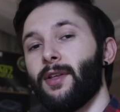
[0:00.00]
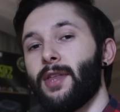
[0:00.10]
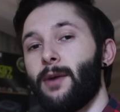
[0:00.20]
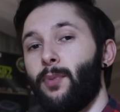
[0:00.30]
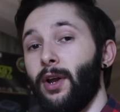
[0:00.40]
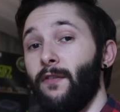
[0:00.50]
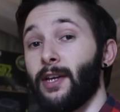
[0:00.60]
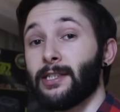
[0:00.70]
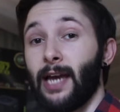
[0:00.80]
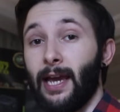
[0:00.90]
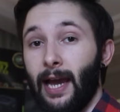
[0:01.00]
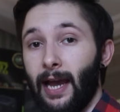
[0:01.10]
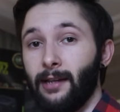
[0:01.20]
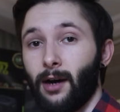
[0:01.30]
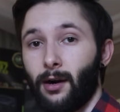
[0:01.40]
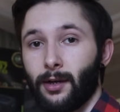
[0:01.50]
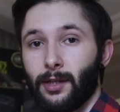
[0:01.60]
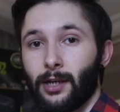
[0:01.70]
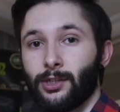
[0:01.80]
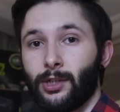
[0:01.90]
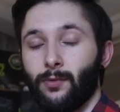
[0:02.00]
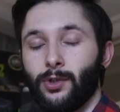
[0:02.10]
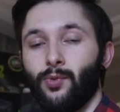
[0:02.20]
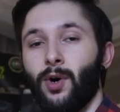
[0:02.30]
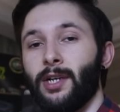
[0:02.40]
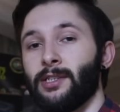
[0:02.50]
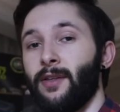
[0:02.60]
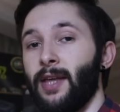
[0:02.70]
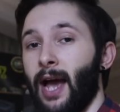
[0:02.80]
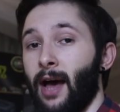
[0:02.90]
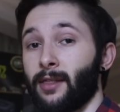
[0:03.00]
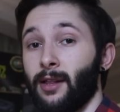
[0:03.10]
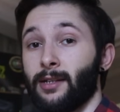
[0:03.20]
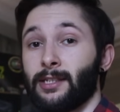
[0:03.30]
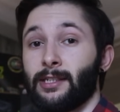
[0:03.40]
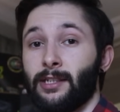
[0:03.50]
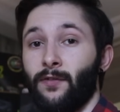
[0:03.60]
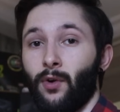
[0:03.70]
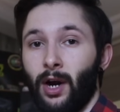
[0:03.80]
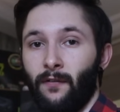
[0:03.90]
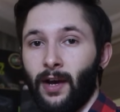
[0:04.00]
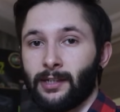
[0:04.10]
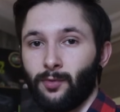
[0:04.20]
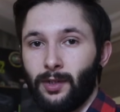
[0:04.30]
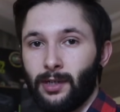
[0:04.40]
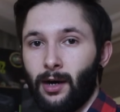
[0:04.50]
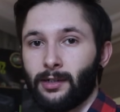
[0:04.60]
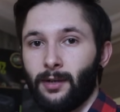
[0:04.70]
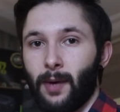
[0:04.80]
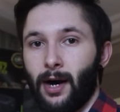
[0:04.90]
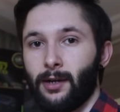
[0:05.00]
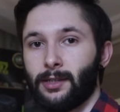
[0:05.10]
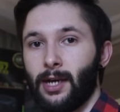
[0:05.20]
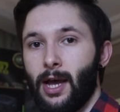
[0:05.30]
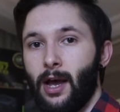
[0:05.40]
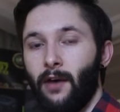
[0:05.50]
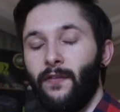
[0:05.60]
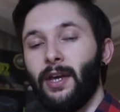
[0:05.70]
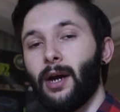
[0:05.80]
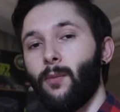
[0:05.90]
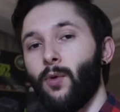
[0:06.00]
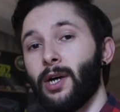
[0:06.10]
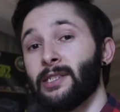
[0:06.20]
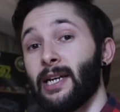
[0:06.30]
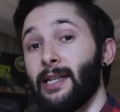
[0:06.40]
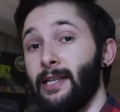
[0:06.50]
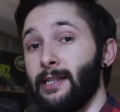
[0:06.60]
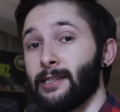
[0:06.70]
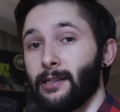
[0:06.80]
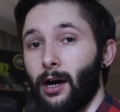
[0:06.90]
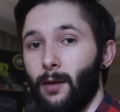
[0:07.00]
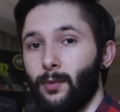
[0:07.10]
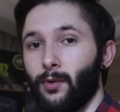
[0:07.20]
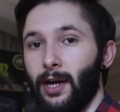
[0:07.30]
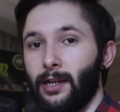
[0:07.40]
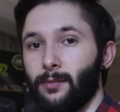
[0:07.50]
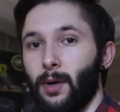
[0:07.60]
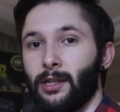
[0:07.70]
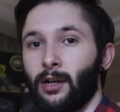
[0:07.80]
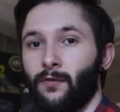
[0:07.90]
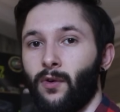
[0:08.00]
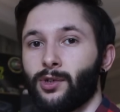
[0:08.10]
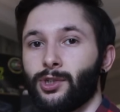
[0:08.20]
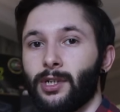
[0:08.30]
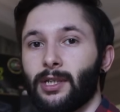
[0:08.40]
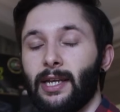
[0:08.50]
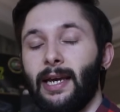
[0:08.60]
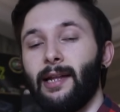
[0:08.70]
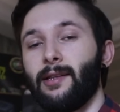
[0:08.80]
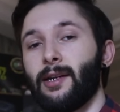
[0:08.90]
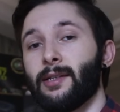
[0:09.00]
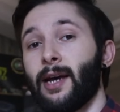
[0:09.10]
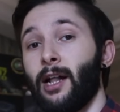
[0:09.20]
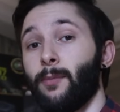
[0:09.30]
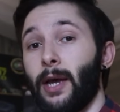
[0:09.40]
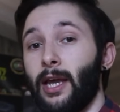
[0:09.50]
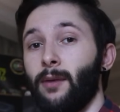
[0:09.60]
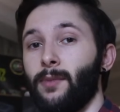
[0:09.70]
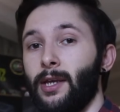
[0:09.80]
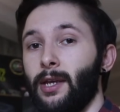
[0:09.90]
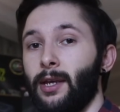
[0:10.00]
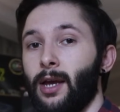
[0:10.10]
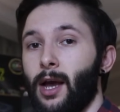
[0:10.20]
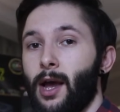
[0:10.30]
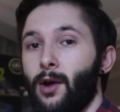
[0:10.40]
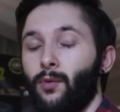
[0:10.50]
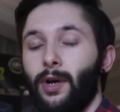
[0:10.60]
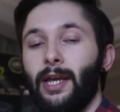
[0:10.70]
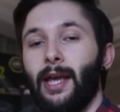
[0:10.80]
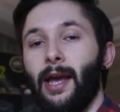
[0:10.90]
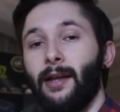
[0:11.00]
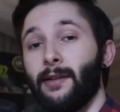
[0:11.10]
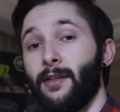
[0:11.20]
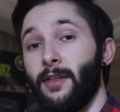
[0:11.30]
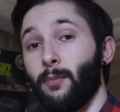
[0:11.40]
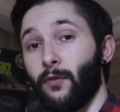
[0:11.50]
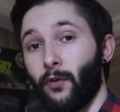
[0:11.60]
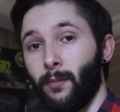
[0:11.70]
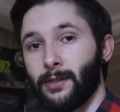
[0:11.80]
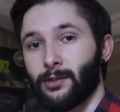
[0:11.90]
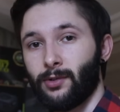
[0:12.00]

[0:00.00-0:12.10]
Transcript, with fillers: to their previous K8 architecture, which was the Athlon 64 FX we talked about, Phenom was a decent upgrade, but unfortunately it didn't help AMD regain the performance